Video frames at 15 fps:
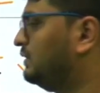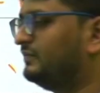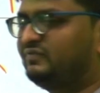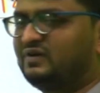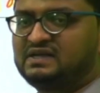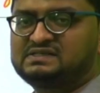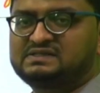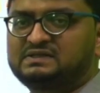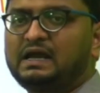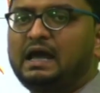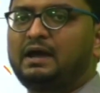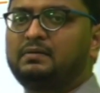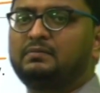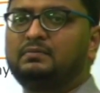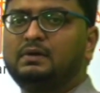first
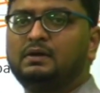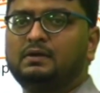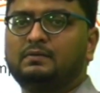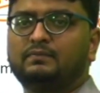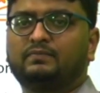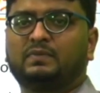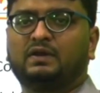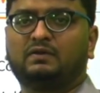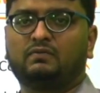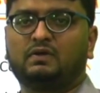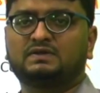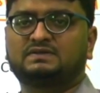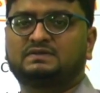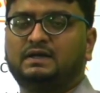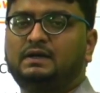time it
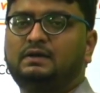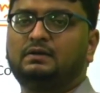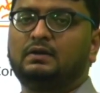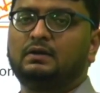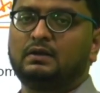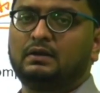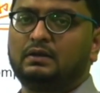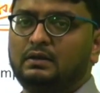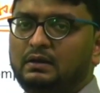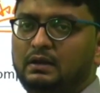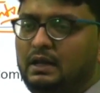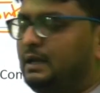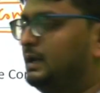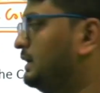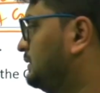was said
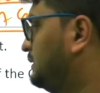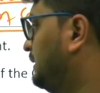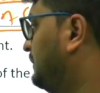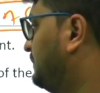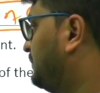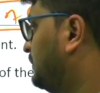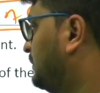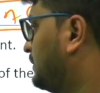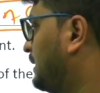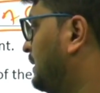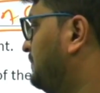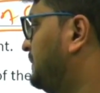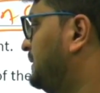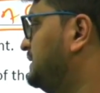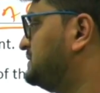like the
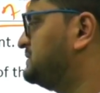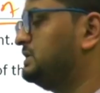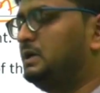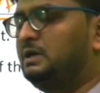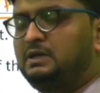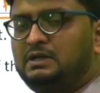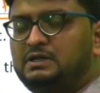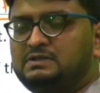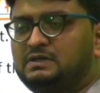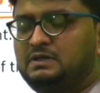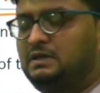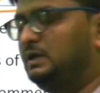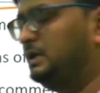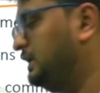company's territories in India